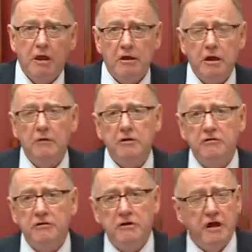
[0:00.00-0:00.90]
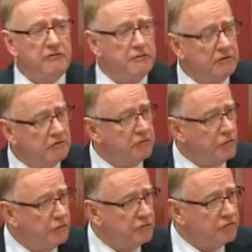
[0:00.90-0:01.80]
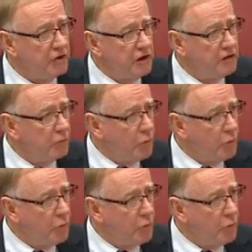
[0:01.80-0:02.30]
Coalition Government's Northern Australian